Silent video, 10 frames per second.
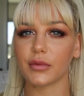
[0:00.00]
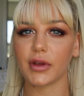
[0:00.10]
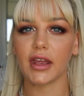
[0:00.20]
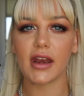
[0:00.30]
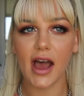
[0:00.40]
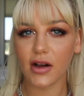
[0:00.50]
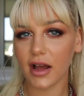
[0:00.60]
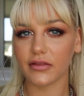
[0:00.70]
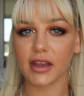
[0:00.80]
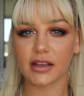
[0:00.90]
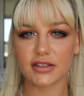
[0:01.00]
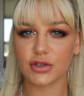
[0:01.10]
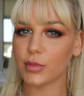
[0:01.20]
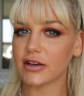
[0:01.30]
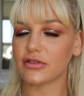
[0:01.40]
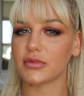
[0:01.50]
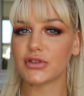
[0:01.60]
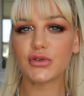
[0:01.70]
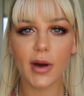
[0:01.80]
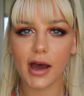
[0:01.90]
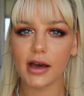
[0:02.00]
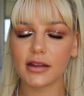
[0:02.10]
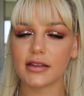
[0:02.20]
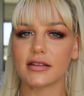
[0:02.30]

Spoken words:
We now have like a 2-bedroom, 2-bath.